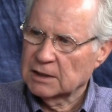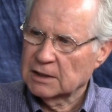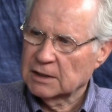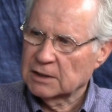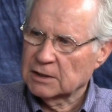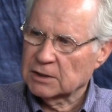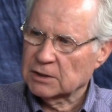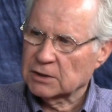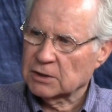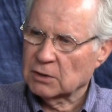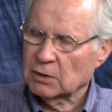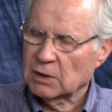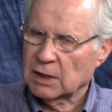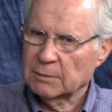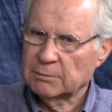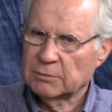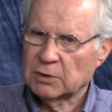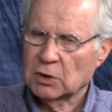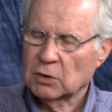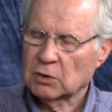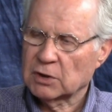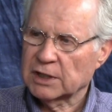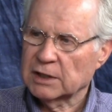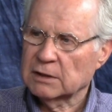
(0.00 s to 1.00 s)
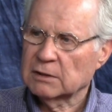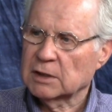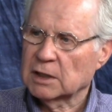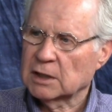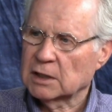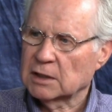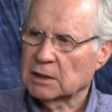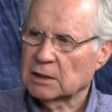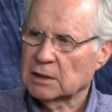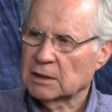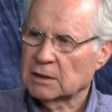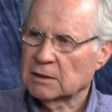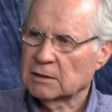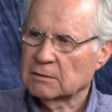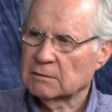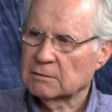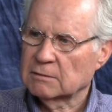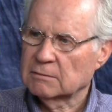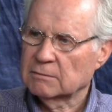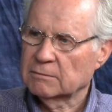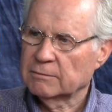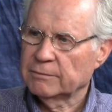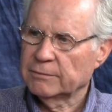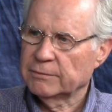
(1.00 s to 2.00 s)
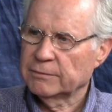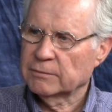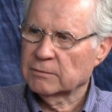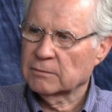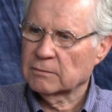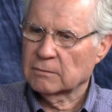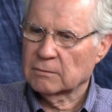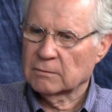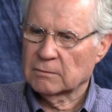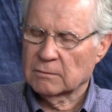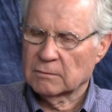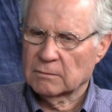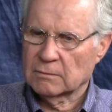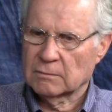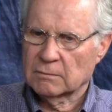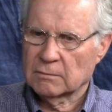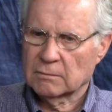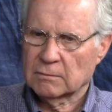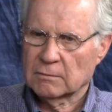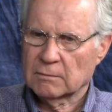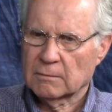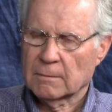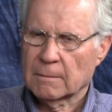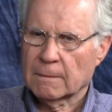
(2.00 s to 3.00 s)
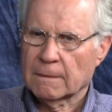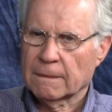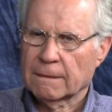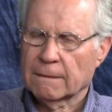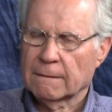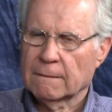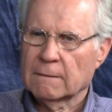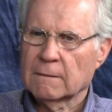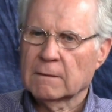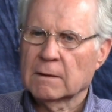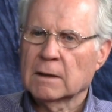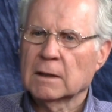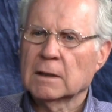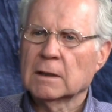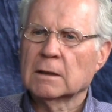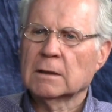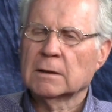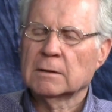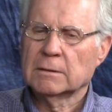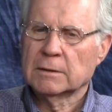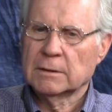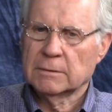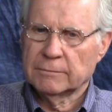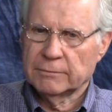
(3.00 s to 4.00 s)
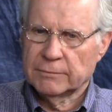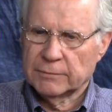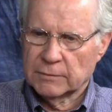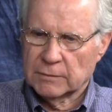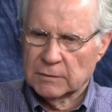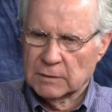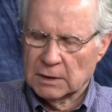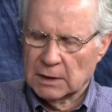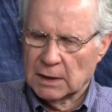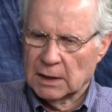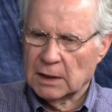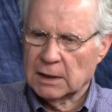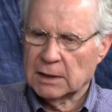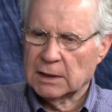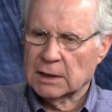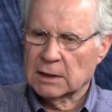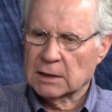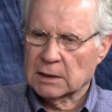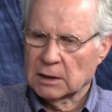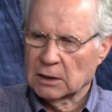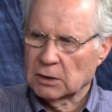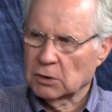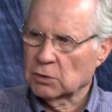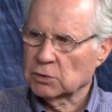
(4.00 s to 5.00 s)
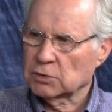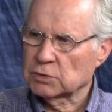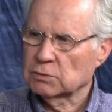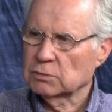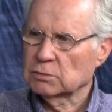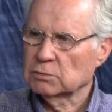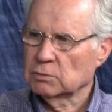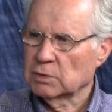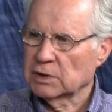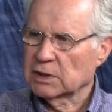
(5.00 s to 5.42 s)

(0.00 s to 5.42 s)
So I like three days later, right? I remember at least. and he closed. We